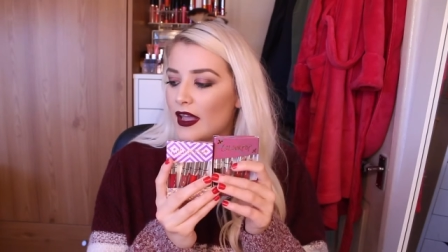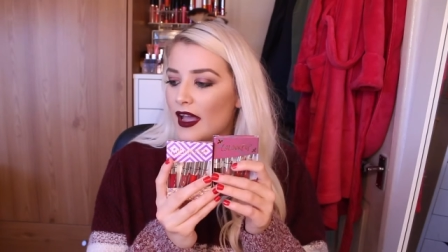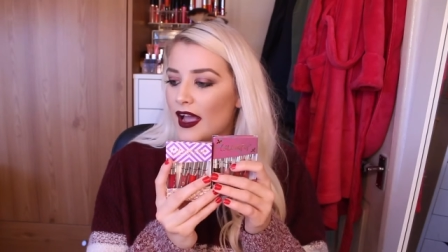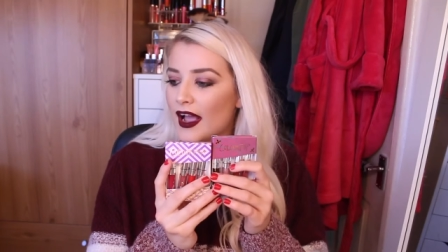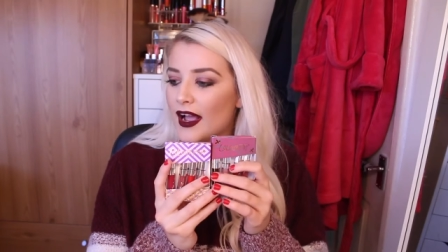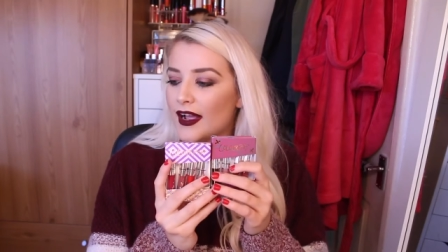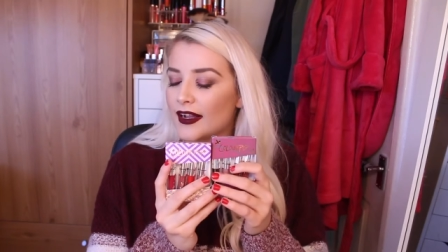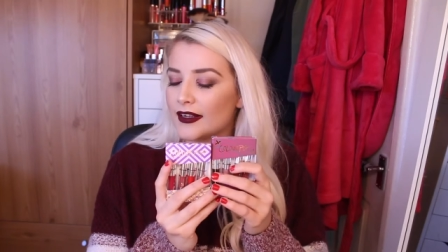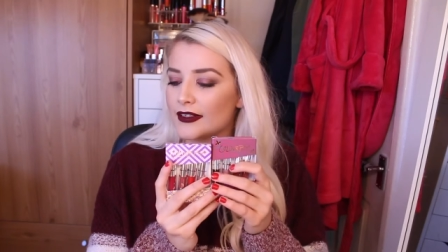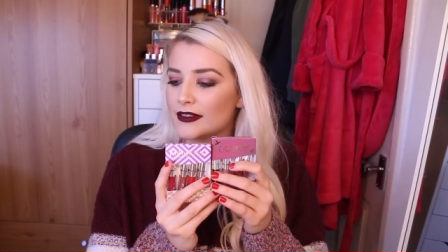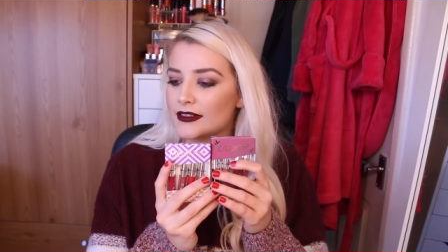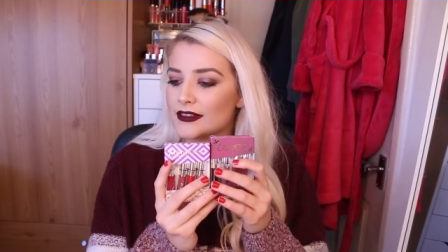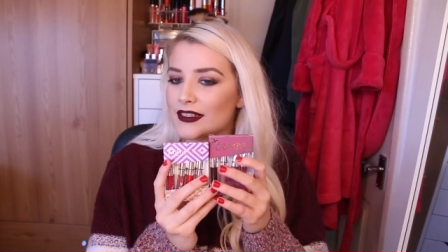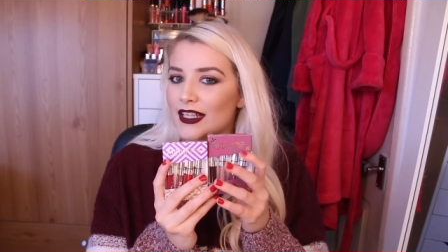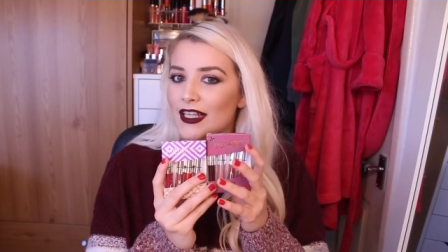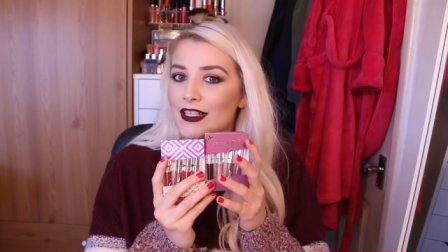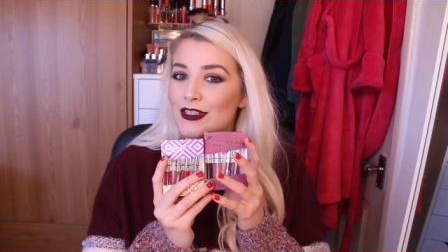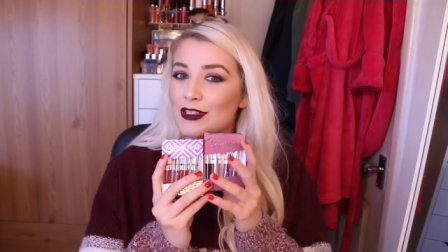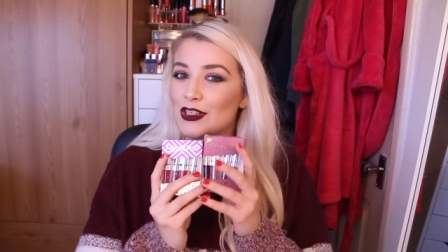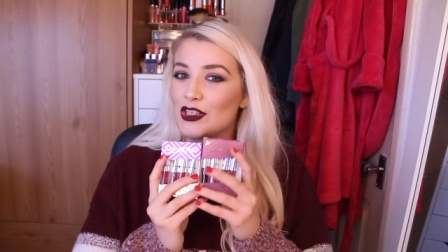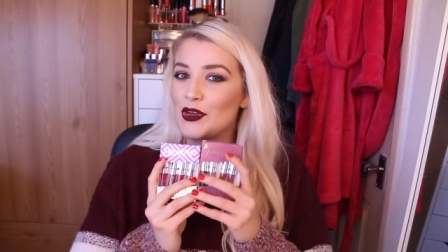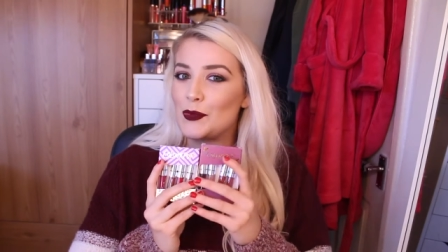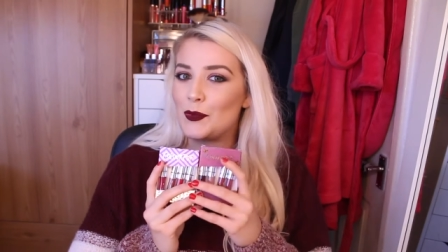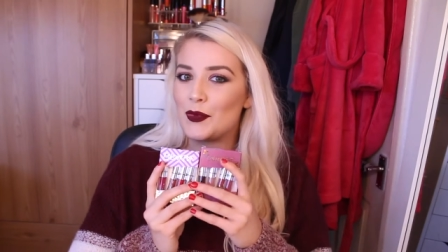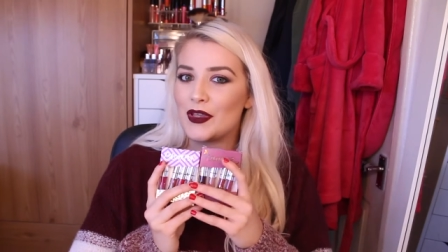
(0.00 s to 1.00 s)
and
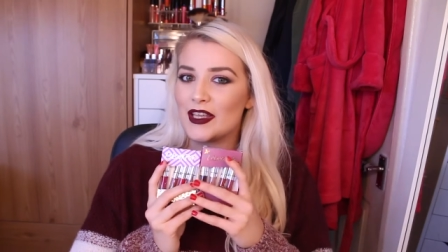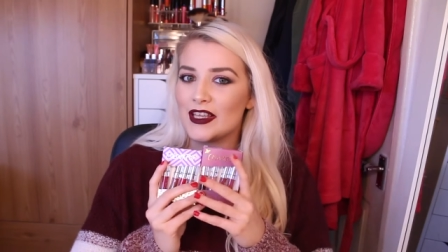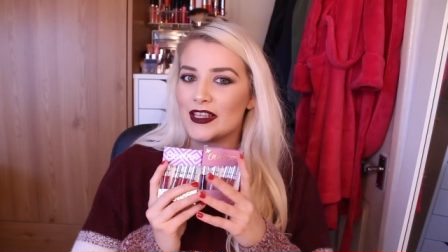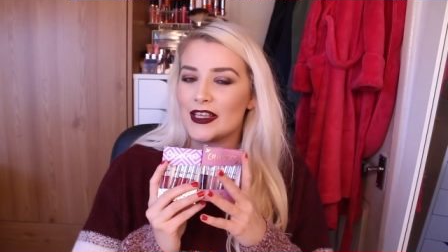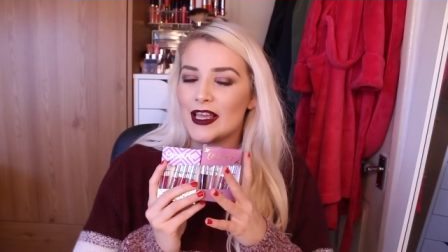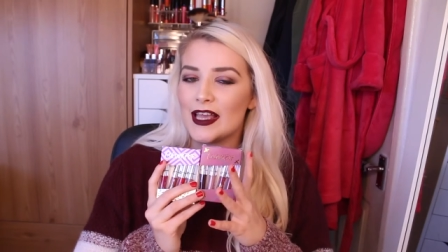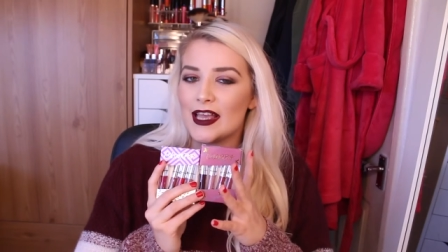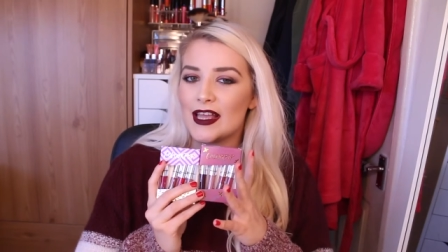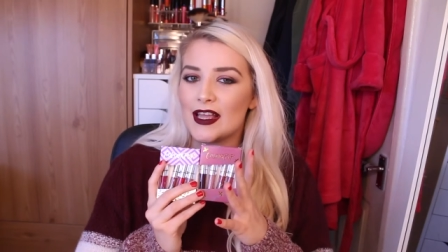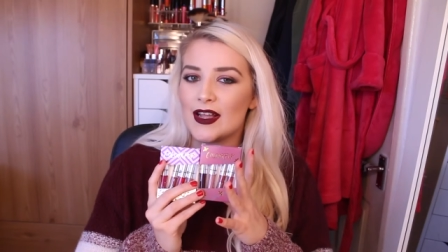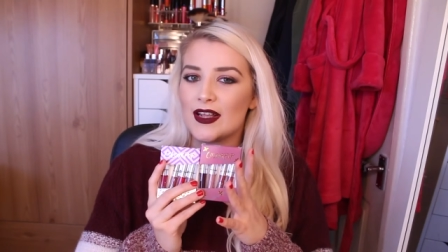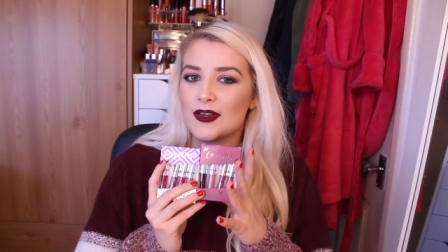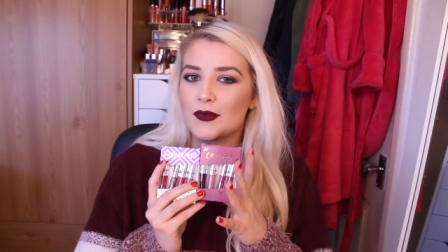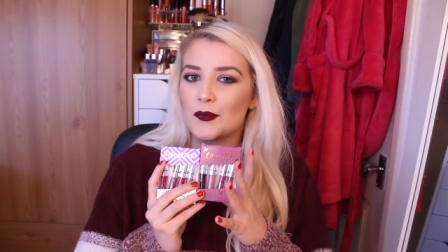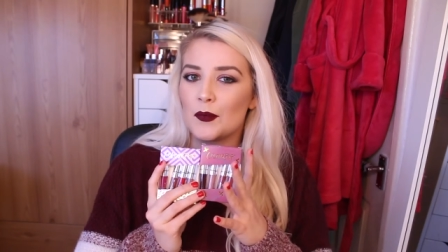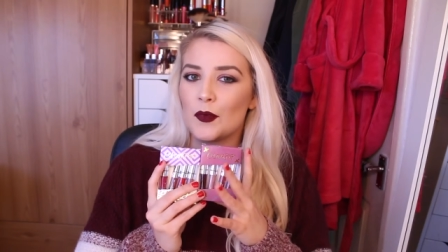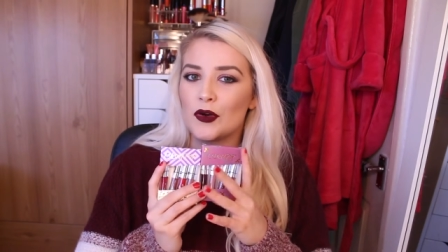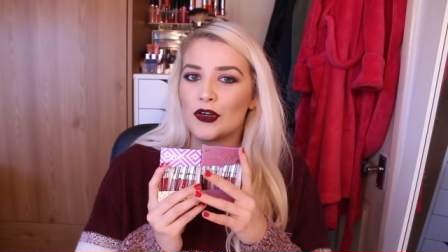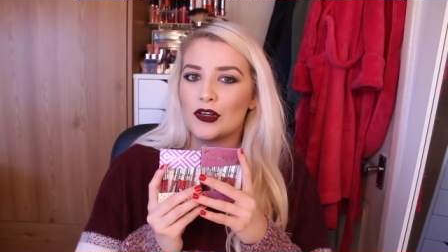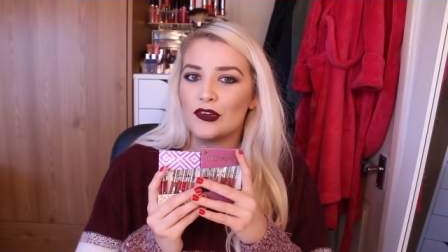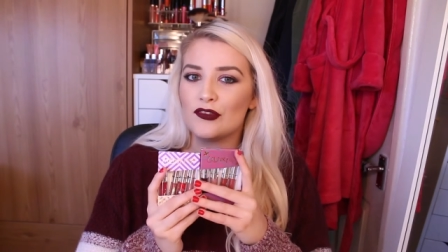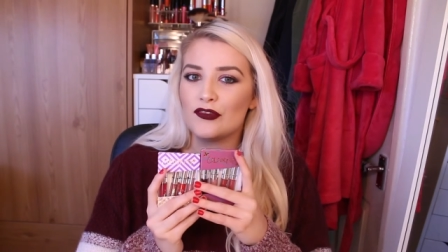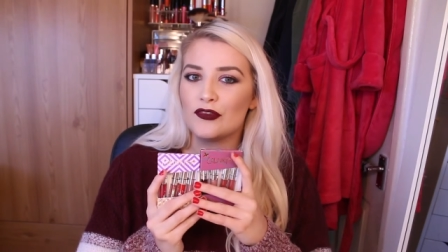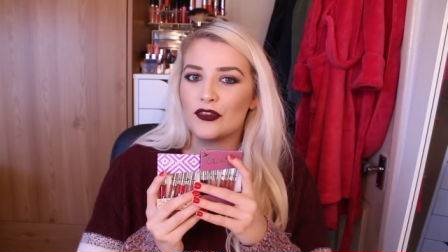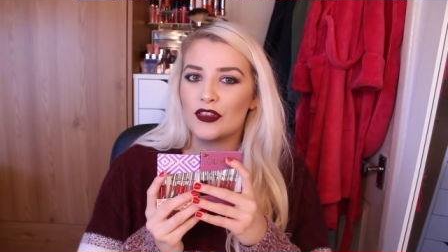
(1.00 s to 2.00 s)
that's going to be in
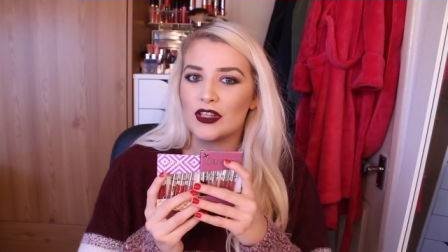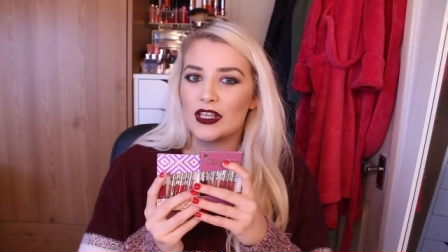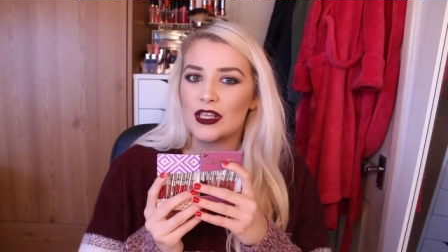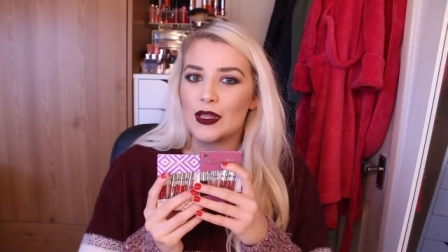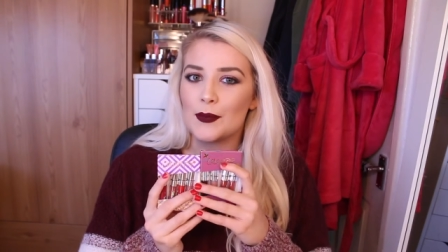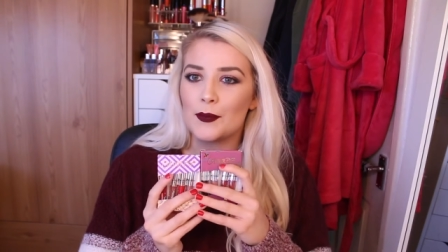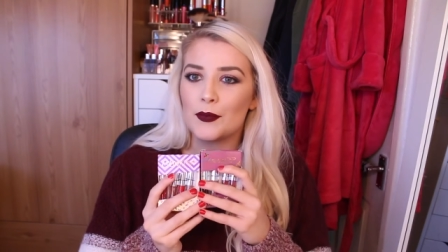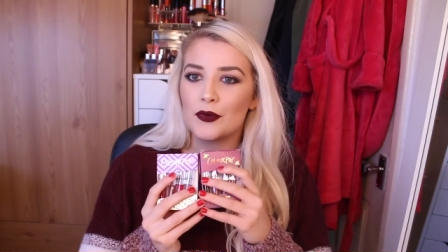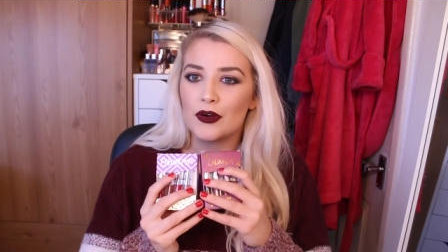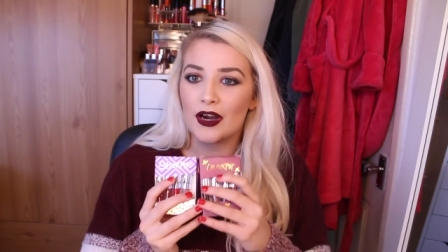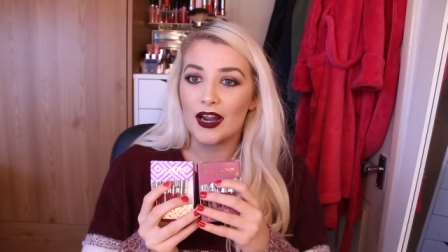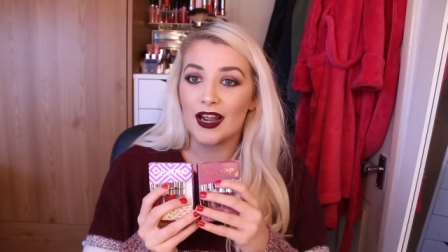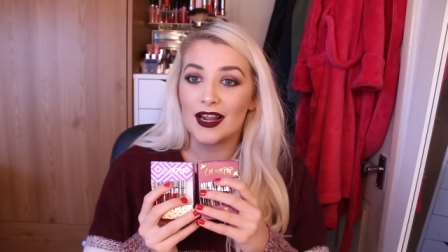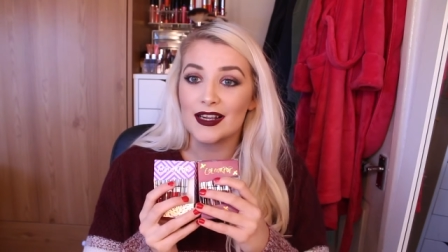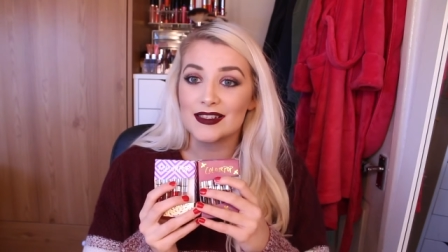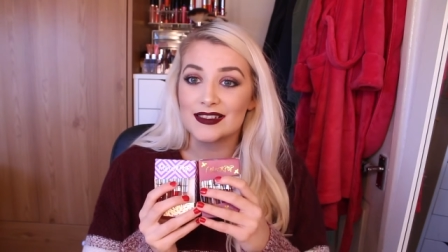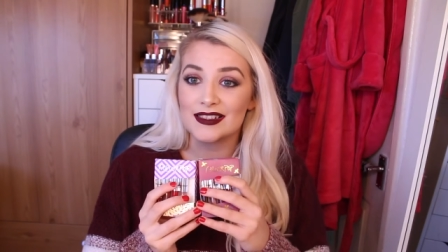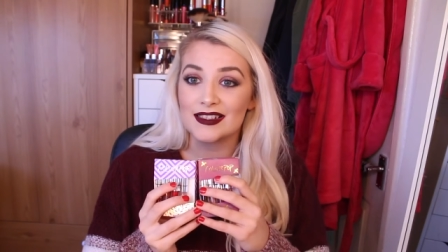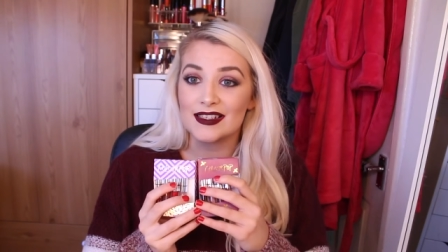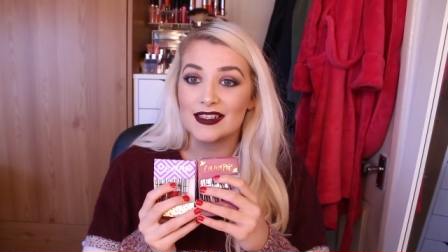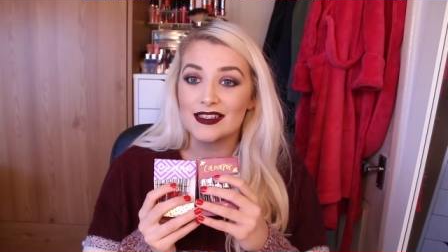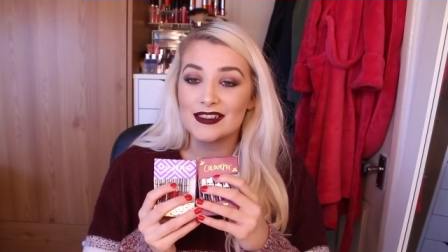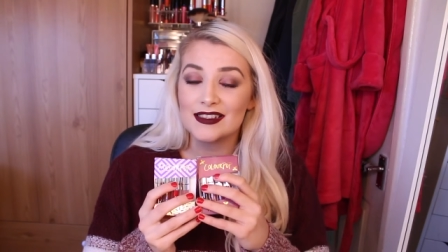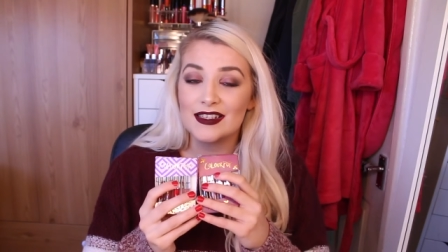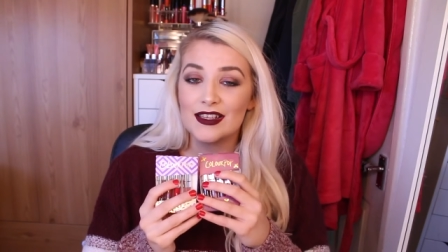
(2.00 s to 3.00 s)
one of the
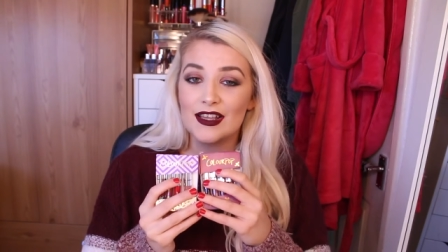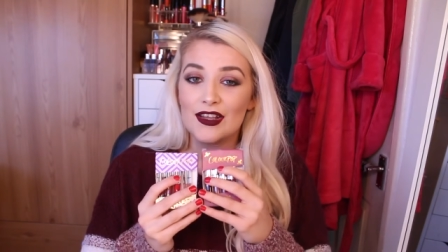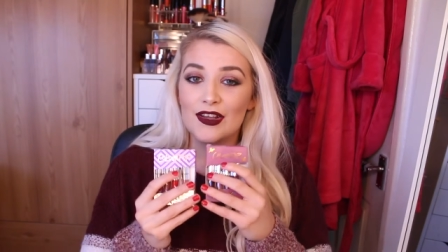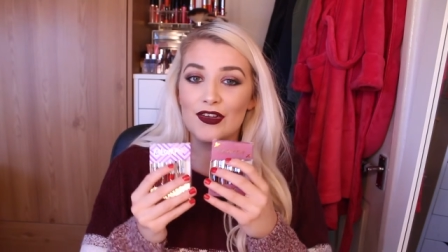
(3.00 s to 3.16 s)
prizes